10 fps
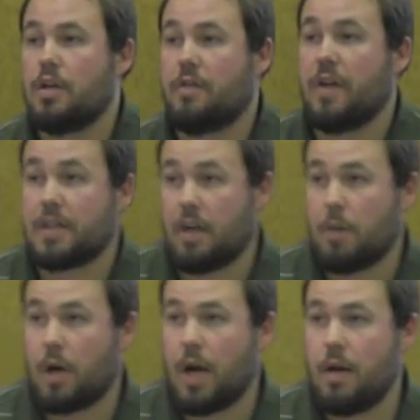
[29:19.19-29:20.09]
to fix it,
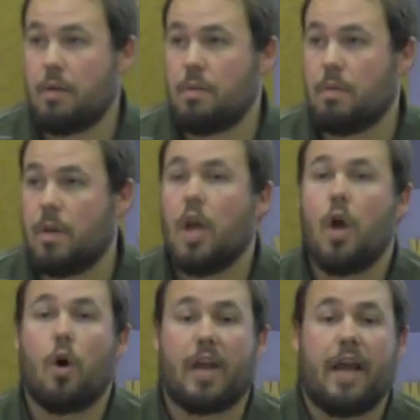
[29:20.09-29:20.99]
am I right?
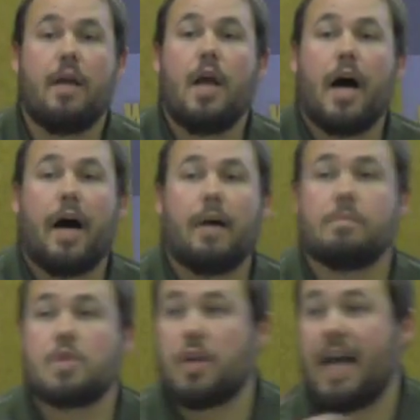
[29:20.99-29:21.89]
Okay,
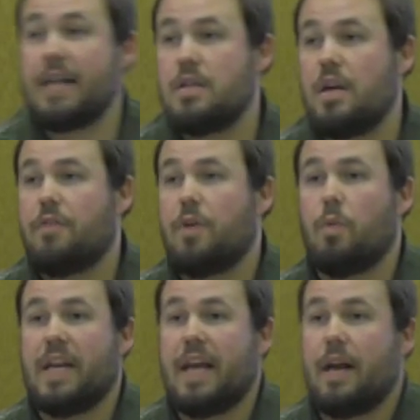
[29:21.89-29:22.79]
um, so that stuff that
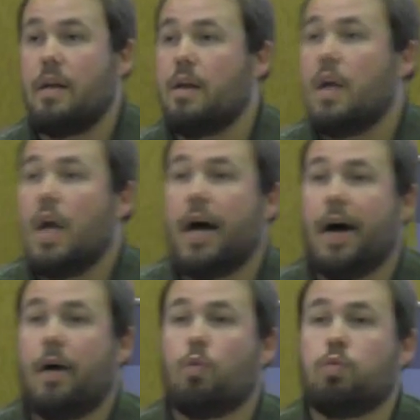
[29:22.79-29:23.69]
we did,
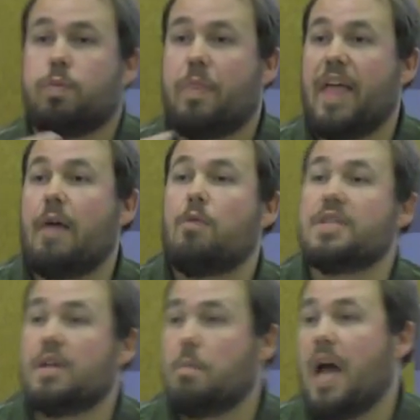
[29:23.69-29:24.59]
uh, that
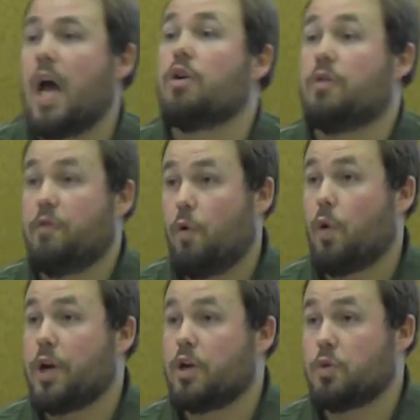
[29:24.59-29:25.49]
was in a matter of
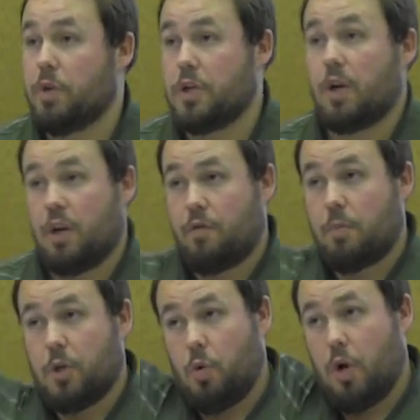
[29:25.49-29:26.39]
four years. We took it
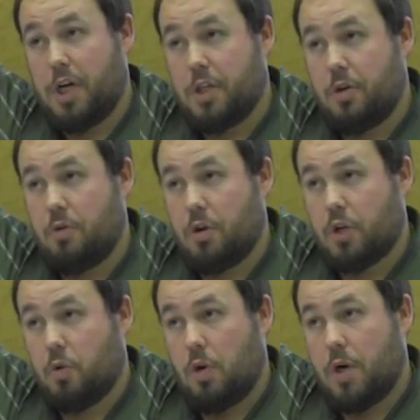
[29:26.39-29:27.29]
from a 22 or
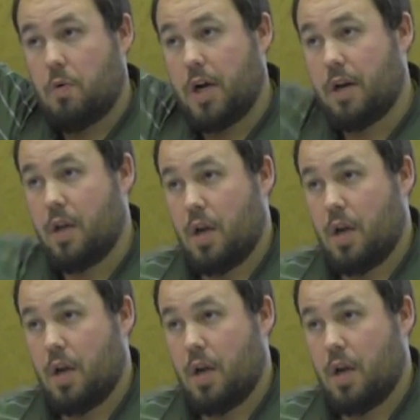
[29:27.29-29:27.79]
a 21